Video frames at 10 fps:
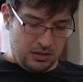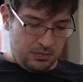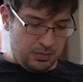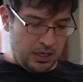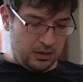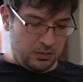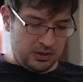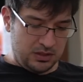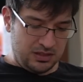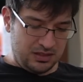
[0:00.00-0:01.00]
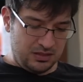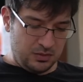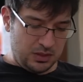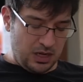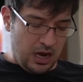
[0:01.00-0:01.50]
But what's
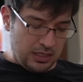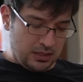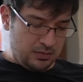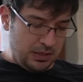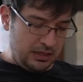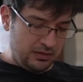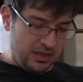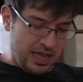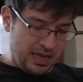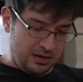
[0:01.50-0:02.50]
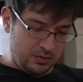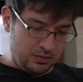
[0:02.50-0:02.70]
odd to me is that